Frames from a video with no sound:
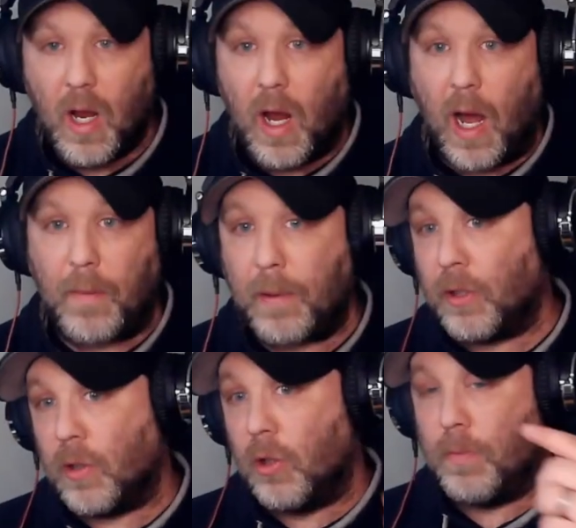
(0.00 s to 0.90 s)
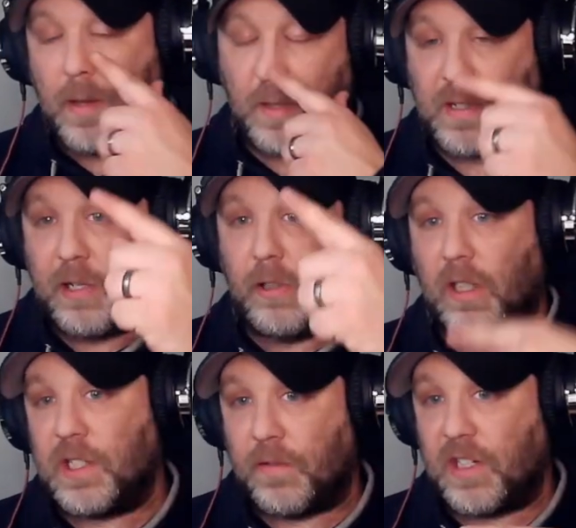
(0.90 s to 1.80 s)
I'm going to include the material
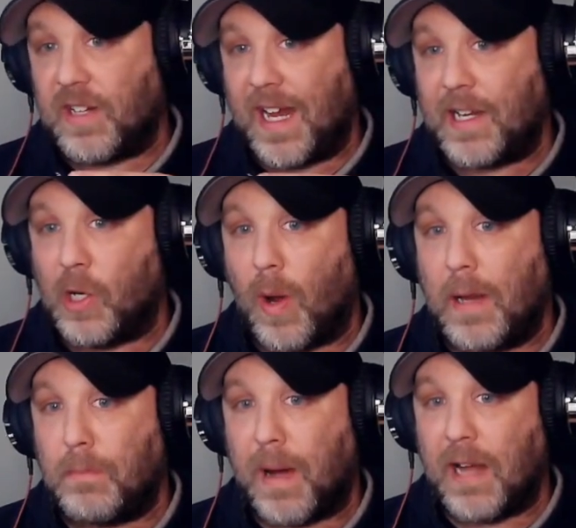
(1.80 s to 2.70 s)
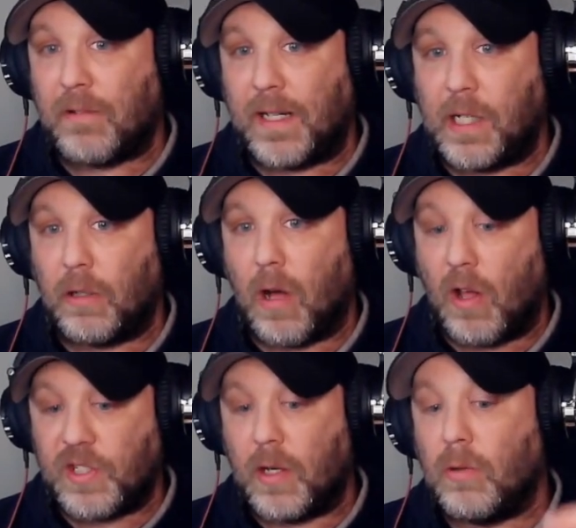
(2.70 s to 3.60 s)
list of things that I had to go ahead and buy right here
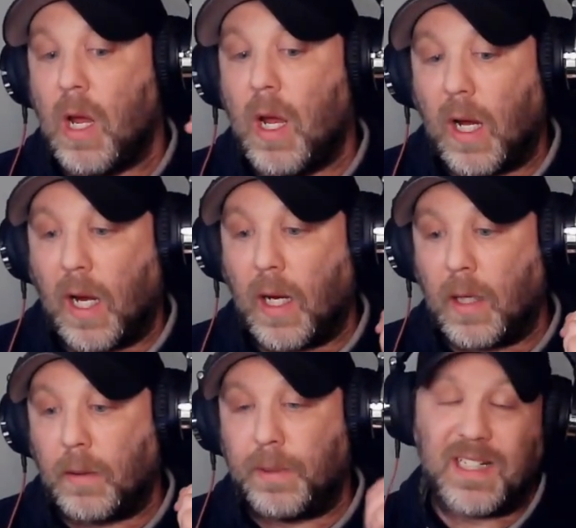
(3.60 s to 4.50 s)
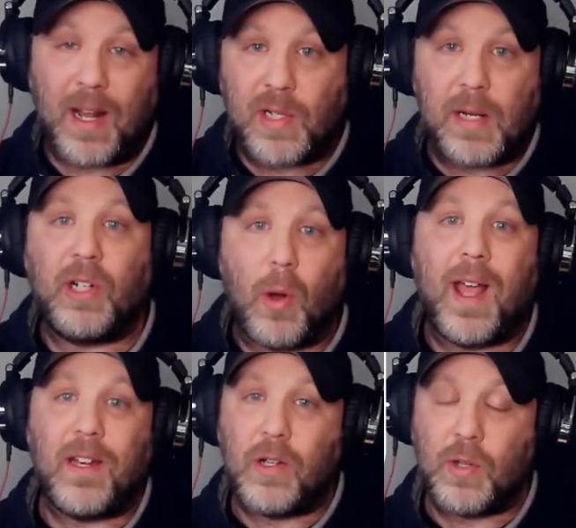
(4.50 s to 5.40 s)
also, because I was able to go
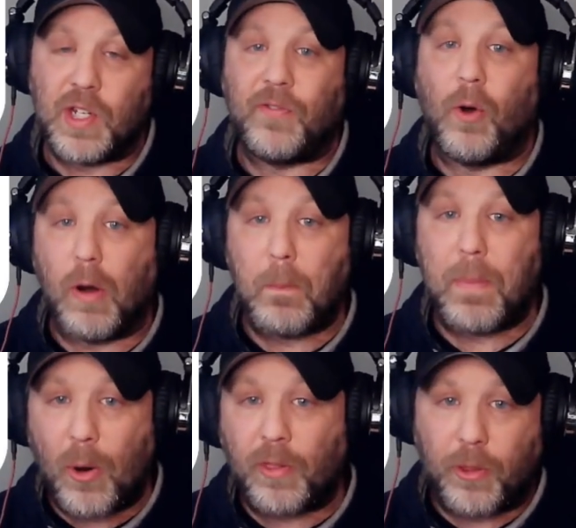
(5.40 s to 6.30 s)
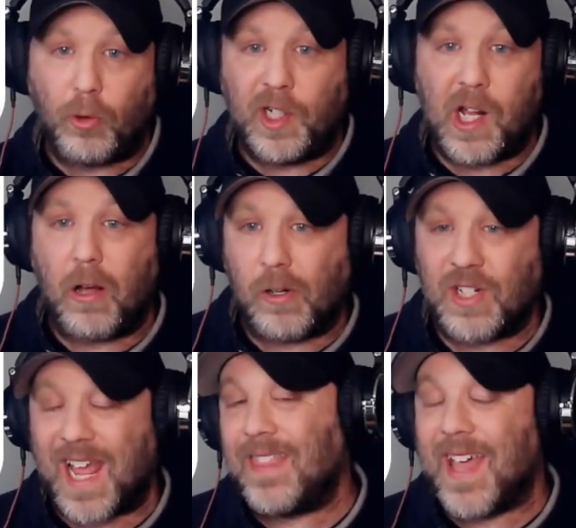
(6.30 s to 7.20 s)
ahead and do this for about
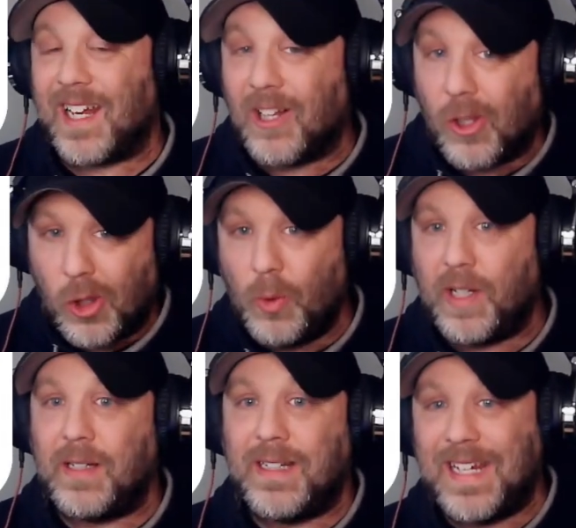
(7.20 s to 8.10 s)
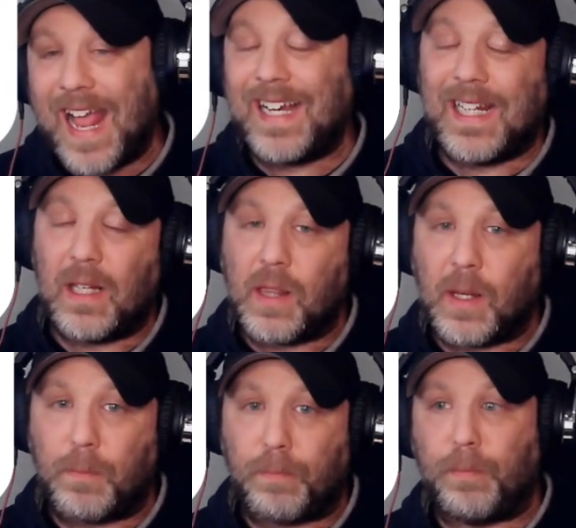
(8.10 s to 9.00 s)
$30, and that included getting
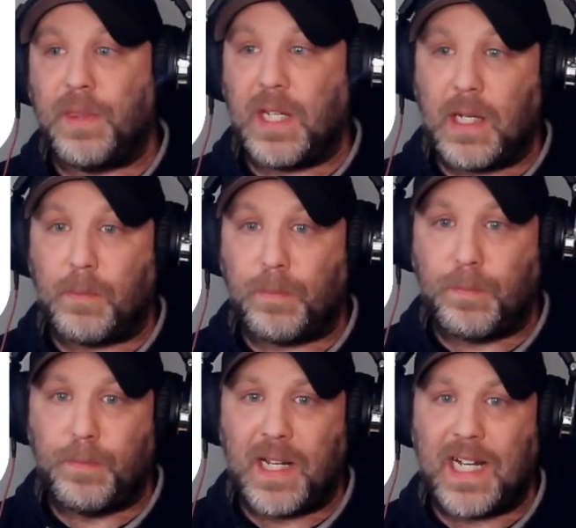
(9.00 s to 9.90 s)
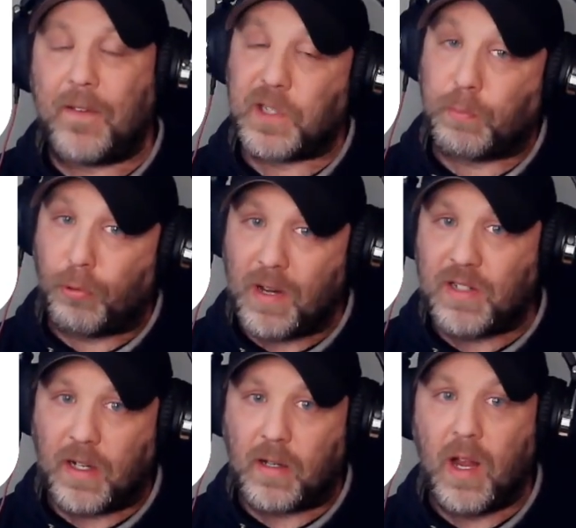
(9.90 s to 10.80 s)
the PDFs
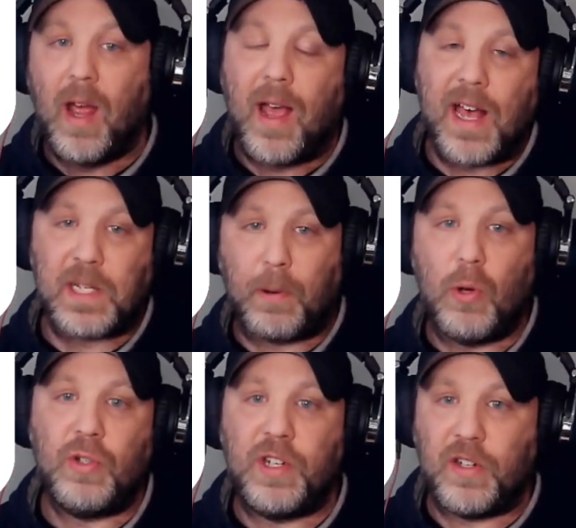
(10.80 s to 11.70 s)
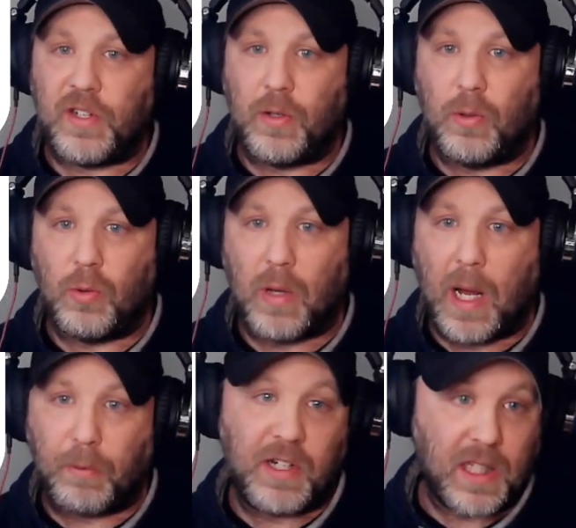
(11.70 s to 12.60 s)
printed as opposed to
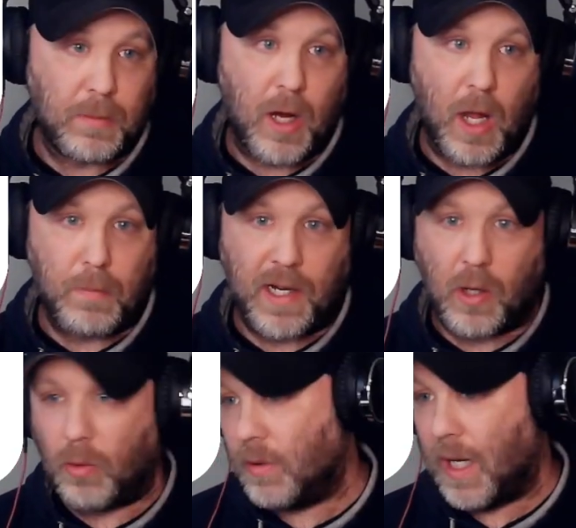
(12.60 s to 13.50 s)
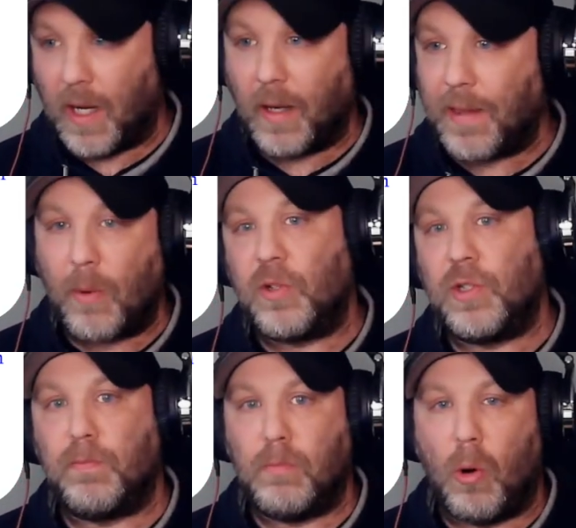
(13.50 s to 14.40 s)
printing them on my own. That
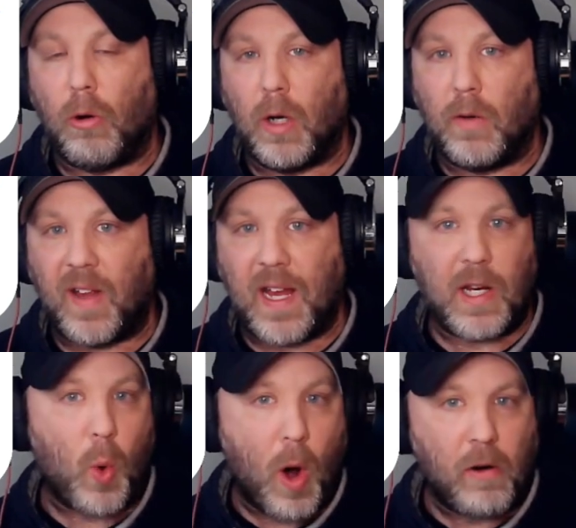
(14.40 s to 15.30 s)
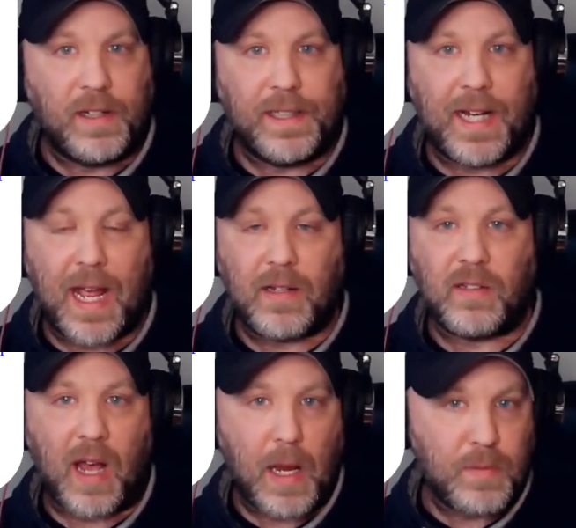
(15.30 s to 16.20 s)
was more of a quality and
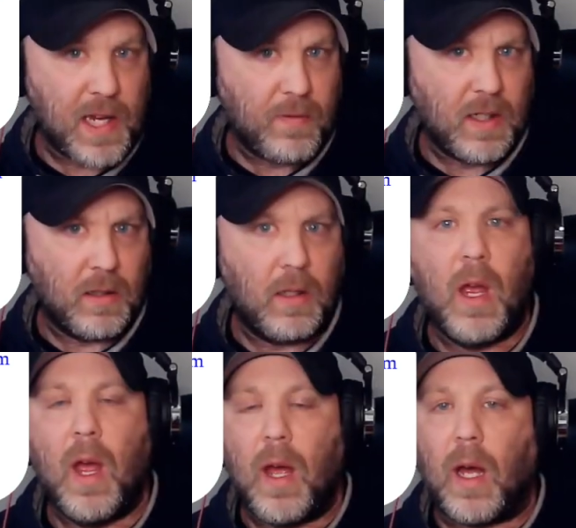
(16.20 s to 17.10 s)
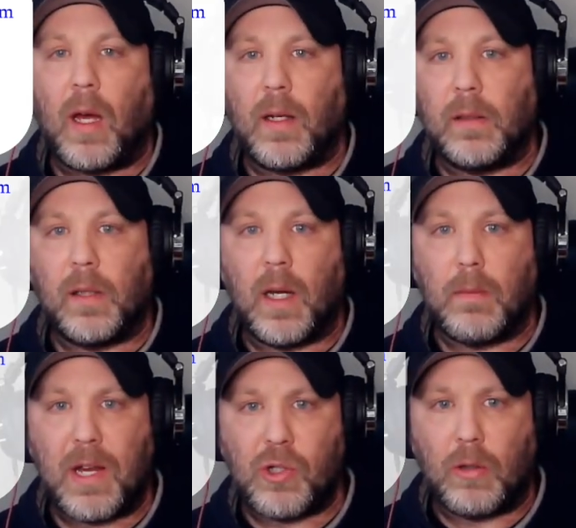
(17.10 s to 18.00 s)
time-saving
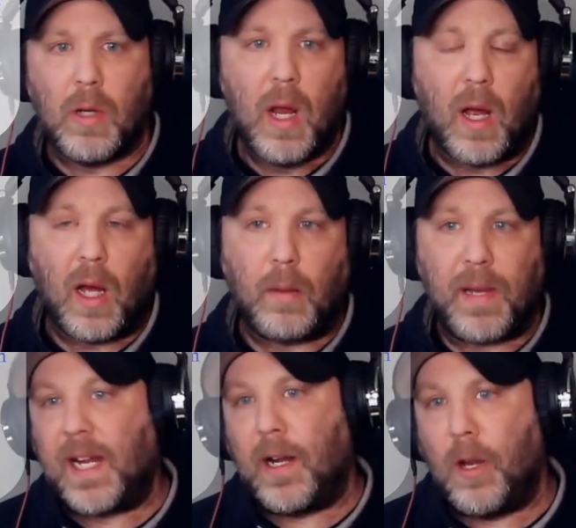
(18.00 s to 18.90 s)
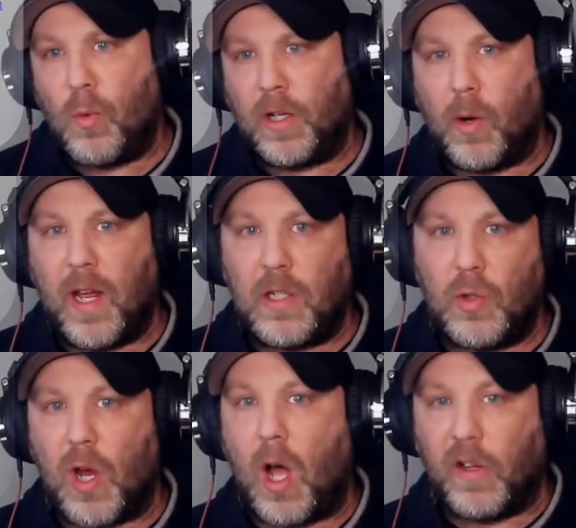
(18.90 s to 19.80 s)
measure, and I didn't want to go ahead and
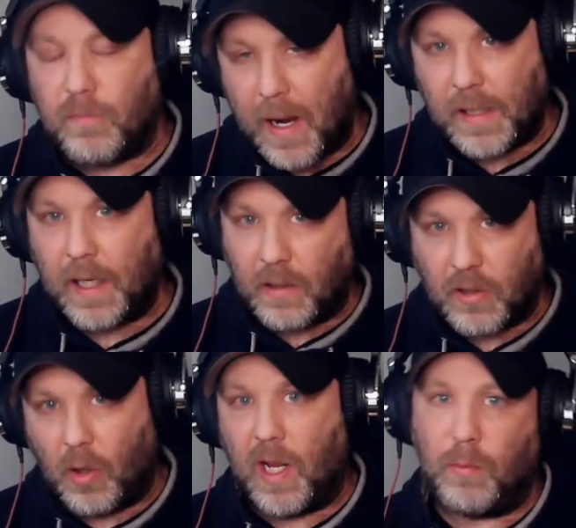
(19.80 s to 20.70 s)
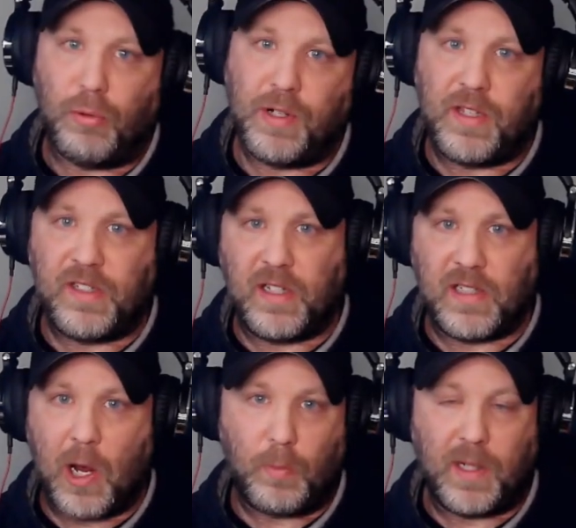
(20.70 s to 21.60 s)
use all of my ink to go ahead and print these things
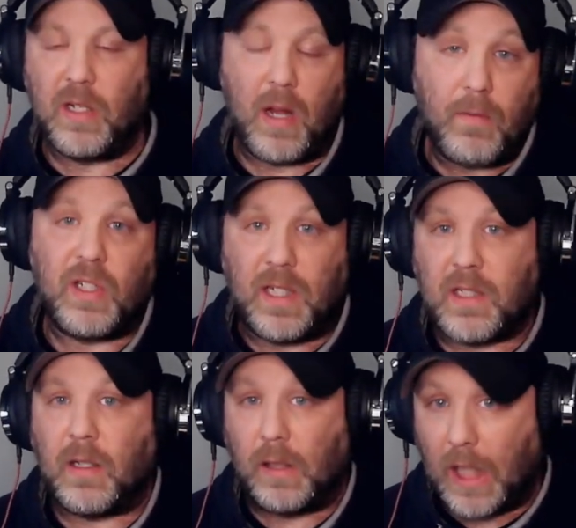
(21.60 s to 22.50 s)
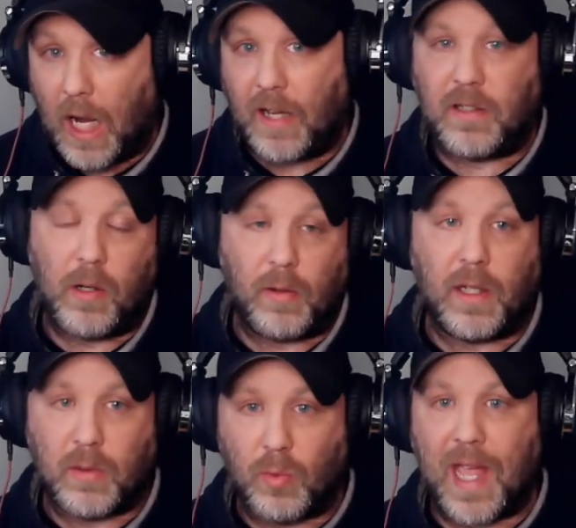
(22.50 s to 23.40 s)
out, because obviously it's a lot.
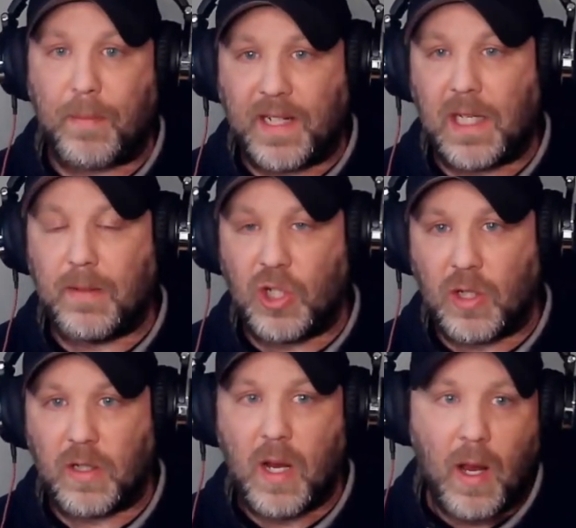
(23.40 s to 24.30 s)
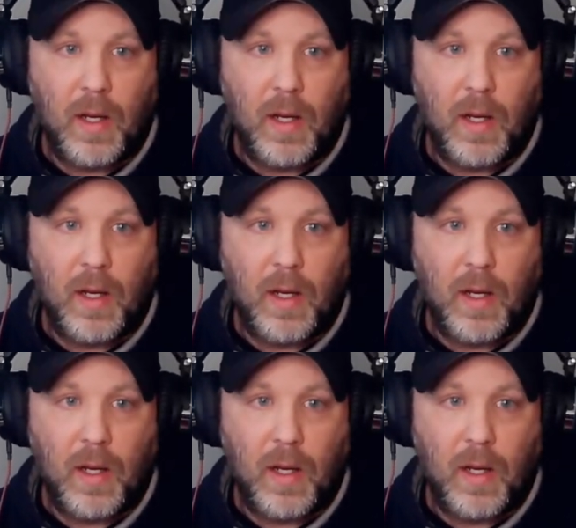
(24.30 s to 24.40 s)
That's with that many images.